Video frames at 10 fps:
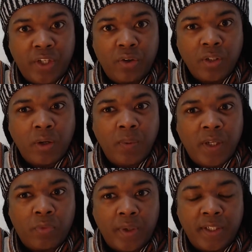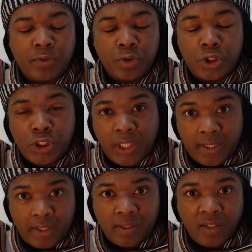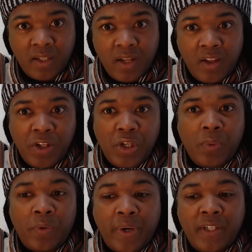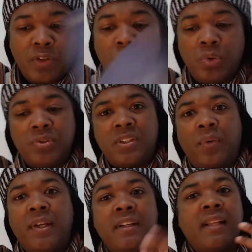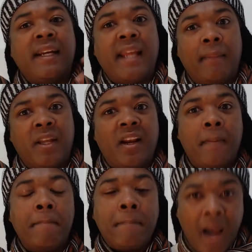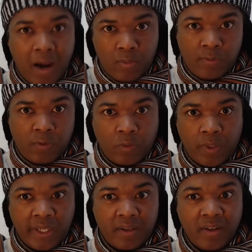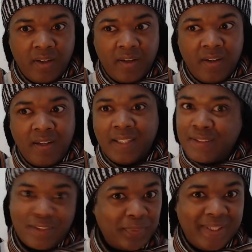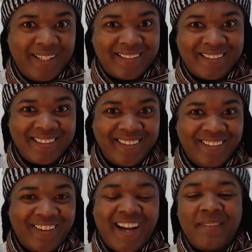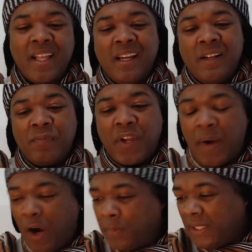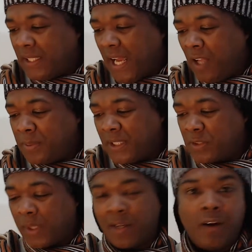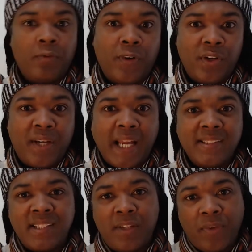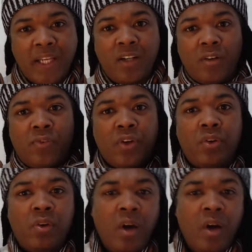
you're not only ready to share it, you are ready to do so in a dynamically powerful way. And so it is. Okay. So I hope that it helps. That's what I got for you, Cancer. If any of you